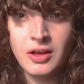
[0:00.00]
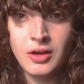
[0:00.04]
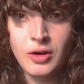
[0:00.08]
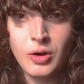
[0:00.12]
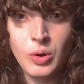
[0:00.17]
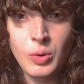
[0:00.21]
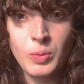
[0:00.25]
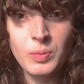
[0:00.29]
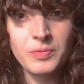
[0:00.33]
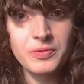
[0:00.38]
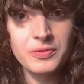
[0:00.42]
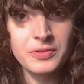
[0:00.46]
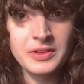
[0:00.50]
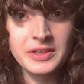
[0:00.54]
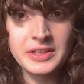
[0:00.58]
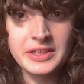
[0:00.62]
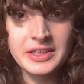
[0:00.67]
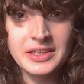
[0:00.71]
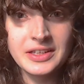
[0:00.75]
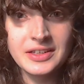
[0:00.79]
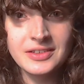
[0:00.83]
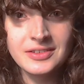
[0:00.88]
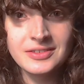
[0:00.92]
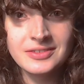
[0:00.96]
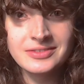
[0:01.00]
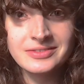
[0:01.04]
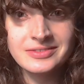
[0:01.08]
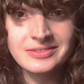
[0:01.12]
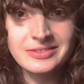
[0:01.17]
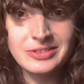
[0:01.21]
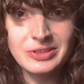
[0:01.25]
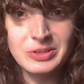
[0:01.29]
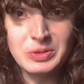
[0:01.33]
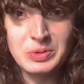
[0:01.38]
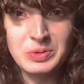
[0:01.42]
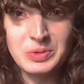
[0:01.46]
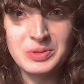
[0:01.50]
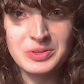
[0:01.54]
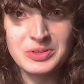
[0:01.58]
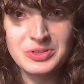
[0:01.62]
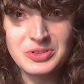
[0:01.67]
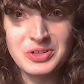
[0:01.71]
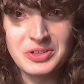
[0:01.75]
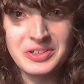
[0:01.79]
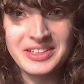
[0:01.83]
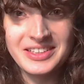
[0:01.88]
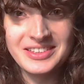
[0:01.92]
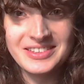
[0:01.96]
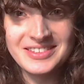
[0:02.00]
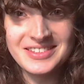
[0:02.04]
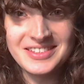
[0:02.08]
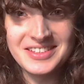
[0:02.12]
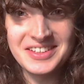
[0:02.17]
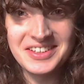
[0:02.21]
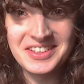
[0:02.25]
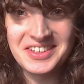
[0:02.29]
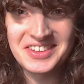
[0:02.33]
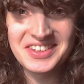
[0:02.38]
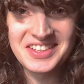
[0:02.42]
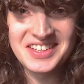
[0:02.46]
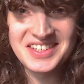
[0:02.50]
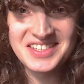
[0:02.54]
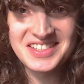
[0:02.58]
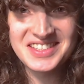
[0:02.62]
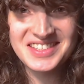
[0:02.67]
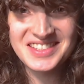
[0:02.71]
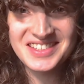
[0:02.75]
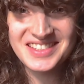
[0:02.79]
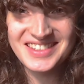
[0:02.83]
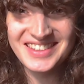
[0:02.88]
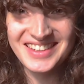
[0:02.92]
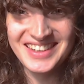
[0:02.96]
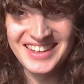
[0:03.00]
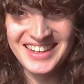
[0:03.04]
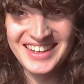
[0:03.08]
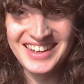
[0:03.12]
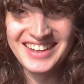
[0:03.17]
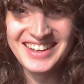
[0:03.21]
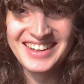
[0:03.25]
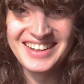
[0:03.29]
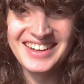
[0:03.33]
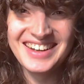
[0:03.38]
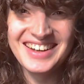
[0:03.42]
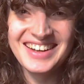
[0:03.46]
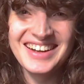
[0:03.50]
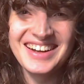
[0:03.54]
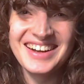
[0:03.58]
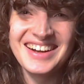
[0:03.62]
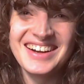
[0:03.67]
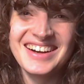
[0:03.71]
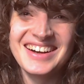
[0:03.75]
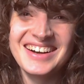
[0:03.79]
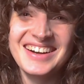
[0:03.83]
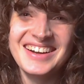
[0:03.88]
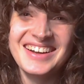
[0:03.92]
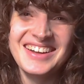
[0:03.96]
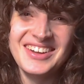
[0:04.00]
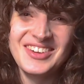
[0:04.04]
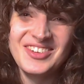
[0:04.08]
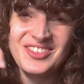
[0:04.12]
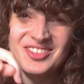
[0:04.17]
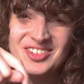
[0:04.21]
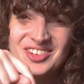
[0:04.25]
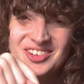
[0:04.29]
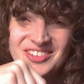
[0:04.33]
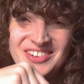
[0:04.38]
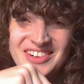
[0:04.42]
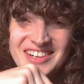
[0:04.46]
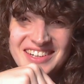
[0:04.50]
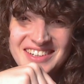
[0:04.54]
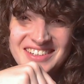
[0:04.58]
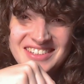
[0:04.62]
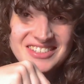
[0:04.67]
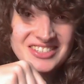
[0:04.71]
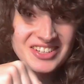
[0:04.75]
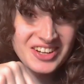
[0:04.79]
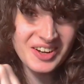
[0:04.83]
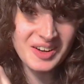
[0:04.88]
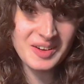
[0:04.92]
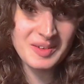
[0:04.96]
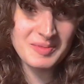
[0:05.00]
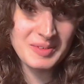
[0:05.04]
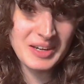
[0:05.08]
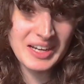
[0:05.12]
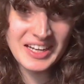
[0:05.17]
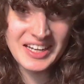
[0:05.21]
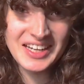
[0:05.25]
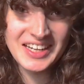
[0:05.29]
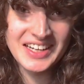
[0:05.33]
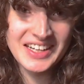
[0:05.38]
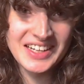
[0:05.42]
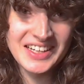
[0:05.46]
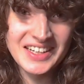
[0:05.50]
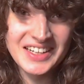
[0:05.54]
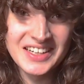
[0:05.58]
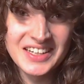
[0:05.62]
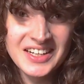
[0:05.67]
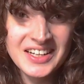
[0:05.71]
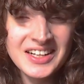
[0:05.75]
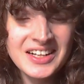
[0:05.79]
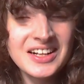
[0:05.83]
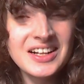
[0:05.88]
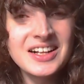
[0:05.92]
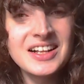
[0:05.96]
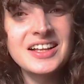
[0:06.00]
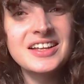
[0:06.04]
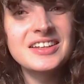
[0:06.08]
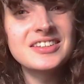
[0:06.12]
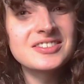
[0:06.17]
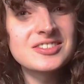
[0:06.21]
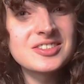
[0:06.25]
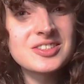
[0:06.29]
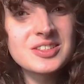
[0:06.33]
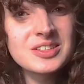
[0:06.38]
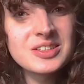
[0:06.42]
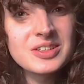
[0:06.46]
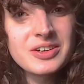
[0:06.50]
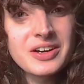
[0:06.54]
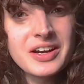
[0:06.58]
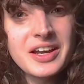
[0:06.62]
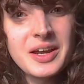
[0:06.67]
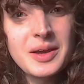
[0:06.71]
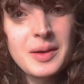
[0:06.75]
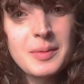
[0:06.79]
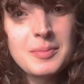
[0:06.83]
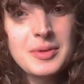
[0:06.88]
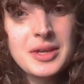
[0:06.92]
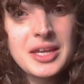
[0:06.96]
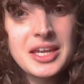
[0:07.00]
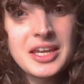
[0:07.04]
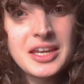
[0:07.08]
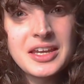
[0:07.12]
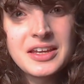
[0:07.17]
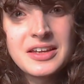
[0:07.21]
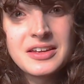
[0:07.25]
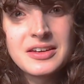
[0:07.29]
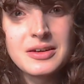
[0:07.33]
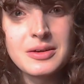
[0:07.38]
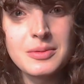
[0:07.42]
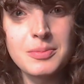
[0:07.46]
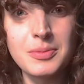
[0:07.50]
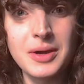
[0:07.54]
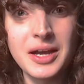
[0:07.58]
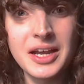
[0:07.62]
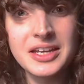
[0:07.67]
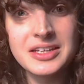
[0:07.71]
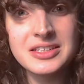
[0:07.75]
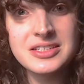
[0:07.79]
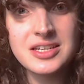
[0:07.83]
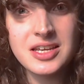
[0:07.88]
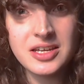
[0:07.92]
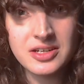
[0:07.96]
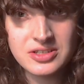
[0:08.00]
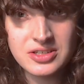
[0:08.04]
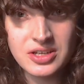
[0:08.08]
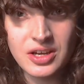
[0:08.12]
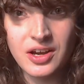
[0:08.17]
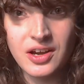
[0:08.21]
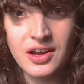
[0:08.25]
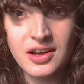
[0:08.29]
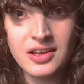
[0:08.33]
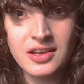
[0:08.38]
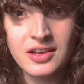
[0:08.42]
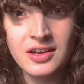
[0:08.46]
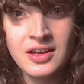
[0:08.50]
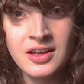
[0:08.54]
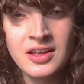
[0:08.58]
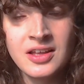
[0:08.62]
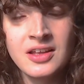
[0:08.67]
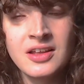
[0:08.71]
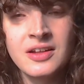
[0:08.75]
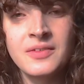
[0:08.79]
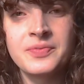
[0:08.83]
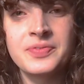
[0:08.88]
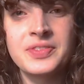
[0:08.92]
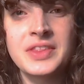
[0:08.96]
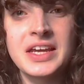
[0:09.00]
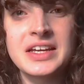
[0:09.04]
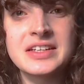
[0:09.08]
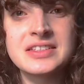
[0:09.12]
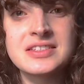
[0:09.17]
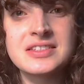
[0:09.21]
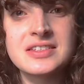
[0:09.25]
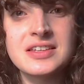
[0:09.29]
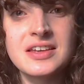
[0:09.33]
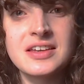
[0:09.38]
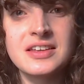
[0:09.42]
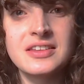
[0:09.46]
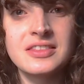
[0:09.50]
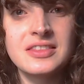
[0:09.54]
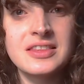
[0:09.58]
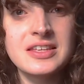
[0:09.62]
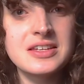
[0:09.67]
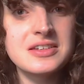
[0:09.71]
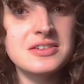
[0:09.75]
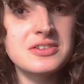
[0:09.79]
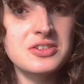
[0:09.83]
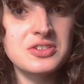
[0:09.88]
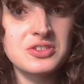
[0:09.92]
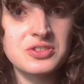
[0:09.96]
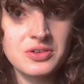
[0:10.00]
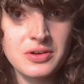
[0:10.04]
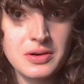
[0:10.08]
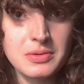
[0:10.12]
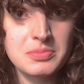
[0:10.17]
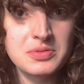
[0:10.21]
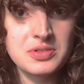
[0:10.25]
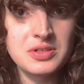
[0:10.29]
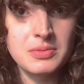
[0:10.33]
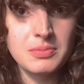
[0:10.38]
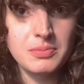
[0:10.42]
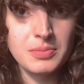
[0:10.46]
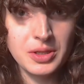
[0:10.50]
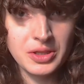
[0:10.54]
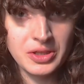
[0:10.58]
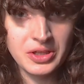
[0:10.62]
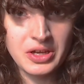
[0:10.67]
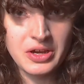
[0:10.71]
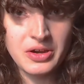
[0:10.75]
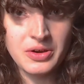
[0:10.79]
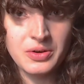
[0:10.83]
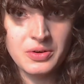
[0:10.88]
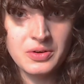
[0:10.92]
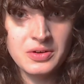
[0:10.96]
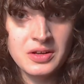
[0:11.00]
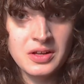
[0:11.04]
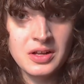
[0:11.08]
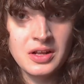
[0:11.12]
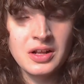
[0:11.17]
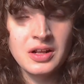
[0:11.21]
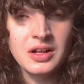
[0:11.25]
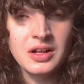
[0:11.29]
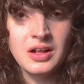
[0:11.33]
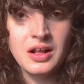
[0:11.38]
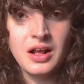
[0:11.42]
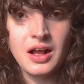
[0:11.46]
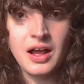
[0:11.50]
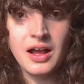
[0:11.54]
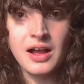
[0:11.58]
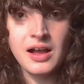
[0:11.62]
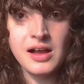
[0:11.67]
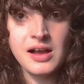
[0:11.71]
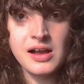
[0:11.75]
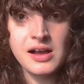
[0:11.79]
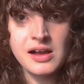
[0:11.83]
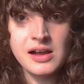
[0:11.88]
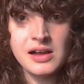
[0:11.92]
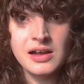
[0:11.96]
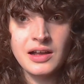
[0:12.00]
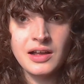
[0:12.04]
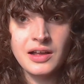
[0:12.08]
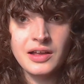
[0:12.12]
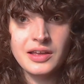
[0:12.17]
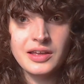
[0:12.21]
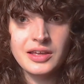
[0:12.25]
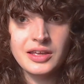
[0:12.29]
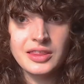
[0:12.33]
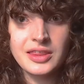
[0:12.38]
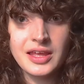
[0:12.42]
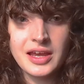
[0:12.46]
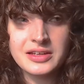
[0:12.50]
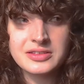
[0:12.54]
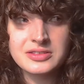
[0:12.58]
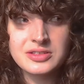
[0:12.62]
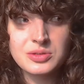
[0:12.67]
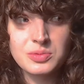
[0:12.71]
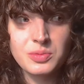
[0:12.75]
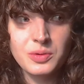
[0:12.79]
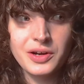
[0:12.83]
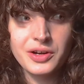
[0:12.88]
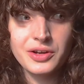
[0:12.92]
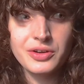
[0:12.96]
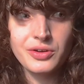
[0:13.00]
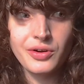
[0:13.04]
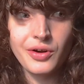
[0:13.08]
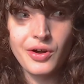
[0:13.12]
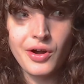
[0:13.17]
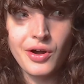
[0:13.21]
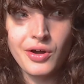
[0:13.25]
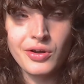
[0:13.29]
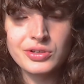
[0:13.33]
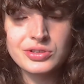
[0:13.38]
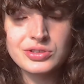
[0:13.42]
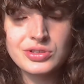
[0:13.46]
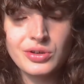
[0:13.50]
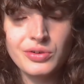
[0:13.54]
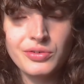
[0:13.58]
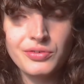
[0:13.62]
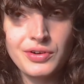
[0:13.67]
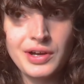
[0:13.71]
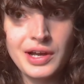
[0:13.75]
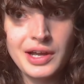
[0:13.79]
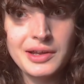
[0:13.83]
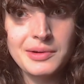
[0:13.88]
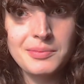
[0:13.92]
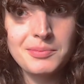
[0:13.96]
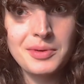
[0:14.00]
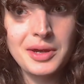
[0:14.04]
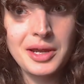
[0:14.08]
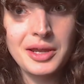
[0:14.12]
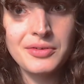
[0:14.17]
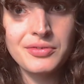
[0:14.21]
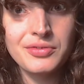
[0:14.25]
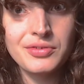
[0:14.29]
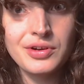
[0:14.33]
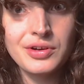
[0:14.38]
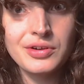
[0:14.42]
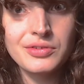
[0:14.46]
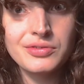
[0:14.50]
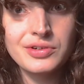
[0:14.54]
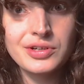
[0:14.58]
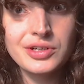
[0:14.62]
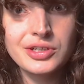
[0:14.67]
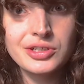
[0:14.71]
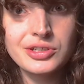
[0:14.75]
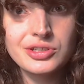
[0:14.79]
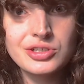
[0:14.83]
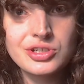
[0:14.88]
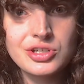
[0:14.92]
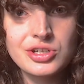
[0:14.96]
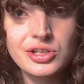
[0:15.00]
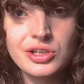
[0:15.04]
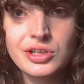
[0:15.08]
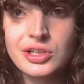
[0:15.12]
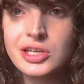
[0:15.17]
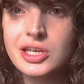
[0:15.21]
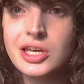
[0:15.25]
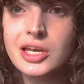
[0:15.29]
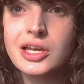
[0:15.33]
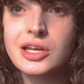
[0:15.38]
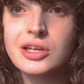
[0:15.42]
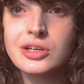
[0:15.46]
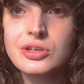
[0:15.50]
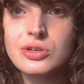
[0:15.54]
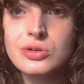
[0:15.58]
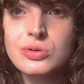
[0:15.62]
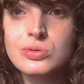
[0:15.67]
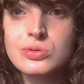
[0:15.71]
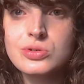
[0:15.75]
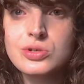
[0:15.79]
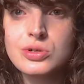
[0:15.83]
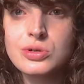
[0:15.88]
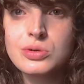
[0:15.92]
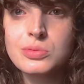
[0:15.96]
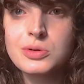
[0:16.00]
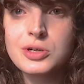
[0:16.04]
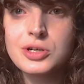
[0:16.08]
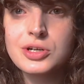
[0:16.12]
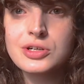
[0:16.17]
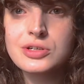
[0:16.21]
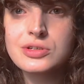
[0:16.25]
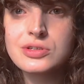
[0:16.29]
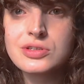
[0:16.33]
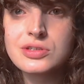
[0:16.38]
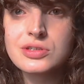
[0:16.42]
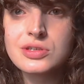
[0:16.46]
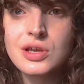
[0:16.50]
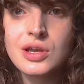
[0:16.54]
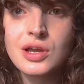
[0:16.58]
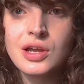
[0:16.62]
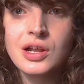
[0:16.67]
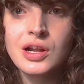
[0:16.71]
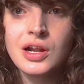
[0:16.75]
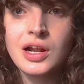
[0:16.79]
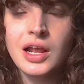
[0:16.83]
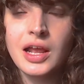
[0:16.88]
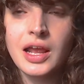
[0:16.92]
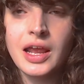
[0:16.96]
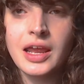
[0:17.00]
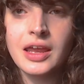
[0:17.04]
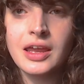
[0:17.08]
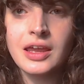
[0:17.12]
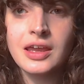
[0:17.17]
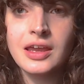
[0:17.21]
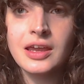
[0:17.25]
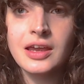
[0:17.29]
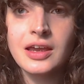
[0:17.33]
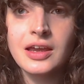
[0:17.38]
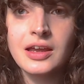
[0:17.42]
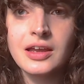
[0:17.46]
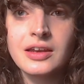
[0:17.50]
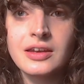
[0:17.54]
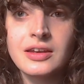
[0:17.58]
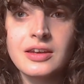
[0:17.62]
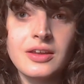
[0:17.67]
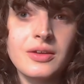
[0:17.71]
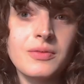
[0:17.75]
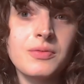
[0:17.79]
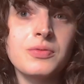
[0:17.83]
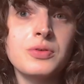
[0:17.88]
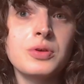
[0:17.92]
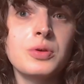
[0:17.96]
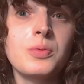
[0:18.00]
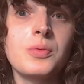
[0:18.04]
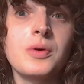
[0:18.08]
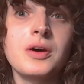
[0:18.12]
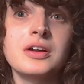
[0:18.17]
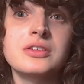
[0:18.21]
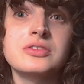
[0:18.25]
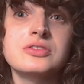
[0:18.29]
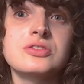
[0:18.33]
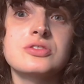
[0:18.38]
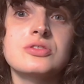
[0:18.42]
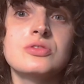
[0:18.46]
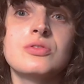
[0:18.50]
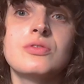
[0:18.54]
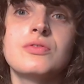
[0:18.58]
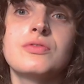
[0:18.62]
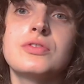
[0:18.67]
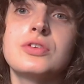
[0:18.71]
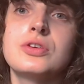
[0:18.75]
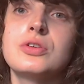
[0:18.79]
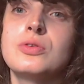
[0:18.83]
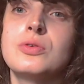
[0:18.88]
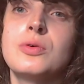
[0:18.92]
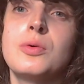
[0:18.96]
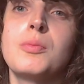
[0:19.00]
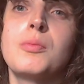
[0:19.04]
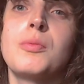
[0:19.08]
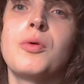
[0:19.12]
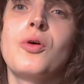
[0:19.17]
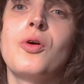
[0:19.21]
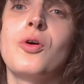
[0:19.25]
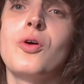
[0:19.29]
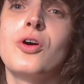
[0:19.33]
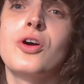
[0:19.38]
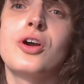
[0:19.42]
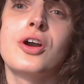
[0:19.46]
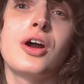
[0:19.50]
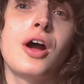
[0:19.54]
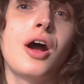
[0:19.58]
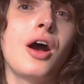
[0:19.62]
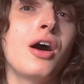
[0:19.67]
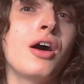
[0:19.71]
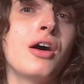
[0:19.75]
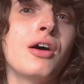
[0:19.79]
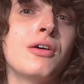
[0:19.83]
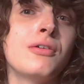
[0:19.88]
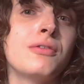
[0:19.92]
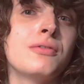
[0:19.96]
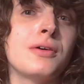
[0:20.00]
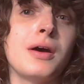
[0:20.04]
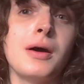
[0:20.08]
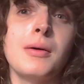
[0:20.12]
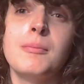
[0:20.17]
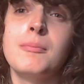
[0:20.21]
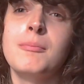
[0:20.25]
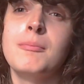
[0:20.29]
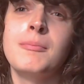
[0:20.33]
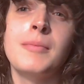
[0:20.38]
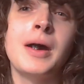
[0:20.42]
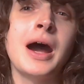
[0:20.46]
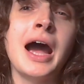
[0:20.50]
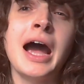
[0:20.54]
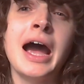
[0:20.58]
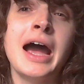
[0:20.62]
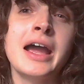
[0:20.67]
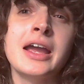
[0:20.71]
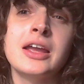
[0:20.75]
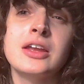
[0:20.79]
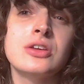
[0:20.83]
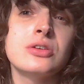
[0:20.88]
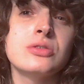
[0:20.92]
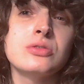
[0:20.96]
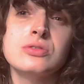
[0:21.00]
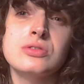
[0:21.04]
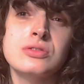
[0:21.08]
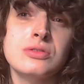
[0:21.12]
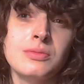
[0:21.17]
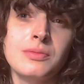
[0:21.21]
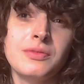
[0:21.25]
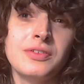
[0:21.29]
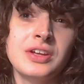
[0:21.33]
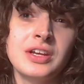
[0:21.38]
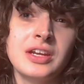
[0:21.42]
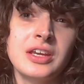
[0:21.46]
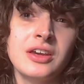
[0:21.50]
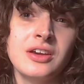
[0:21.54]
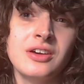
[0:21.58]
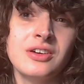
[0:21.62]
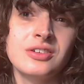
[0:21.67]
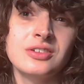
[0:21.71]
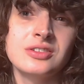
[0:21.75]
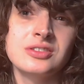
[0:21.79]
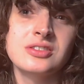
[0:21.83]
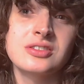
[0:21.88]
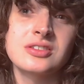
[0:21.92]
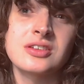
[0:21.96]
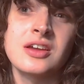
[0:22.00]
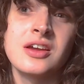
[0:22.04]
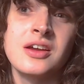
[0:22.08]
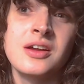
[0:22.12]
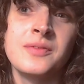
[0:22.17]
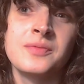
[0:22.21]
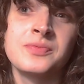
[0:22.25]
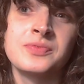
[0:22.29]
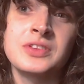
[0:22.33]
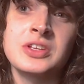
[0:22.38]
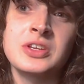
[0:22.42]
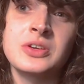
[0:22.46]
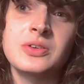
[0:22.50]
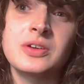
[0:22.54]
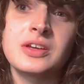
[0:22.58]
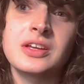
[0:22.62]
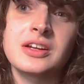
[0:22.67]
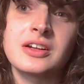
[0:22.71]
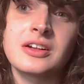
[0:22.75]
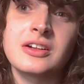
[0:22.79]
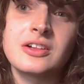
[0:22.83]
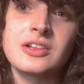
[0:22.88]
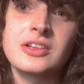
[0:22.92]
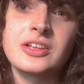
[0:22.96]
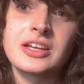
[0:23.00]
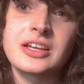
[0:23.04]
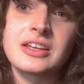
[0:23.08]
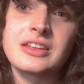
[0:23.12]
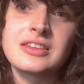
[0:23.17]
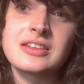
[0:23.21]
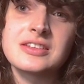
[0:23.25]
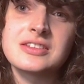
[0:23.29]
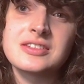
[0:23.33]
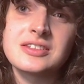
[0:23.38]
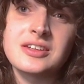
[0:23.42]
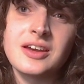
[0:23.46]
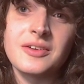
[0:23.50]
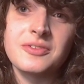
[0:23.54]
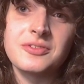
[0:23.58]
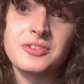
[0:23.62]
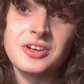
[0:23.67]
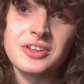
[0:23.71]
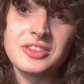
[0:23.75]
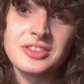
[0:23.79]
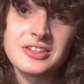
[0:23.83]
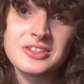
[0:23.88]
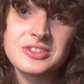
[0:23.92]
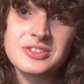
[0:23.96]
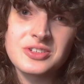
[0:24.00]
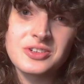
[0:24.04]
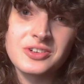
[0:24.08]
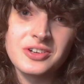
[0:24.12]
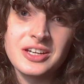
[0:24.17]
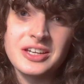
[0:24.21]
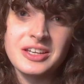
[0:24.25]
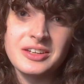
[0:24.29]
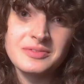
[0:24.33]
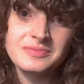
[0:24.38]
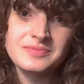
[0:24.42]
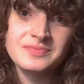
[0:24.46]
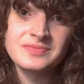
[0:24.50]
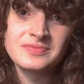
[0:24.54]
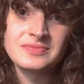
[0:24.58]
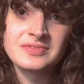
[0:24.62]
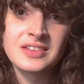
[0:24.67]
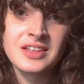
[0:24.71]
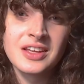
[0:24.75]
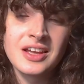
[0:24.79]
Hopefully you enjoyed seeing this. If you want to check my Instagram and my TikTok, that's in the description below. That's where you'll also find my favorite chili head YouTubers. And if you want to view more of my YouTube videos, you can click the stuff on the screen.